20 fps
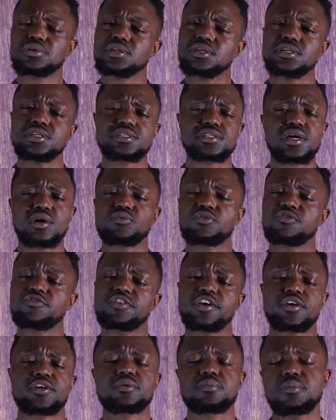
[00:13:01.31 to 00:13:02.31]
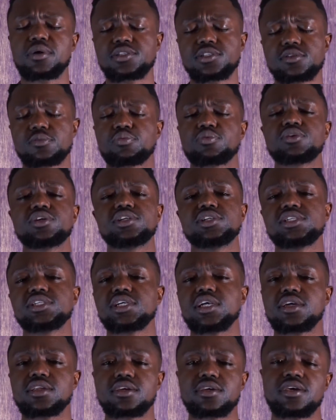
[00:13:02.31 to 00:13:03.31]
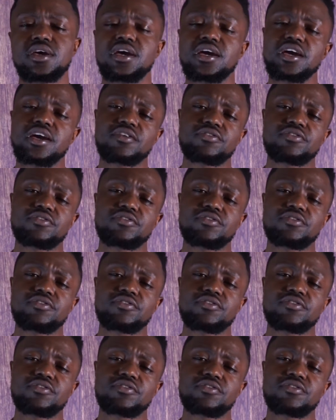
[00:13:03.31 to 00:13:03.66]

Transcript: please, I would very much appreciate it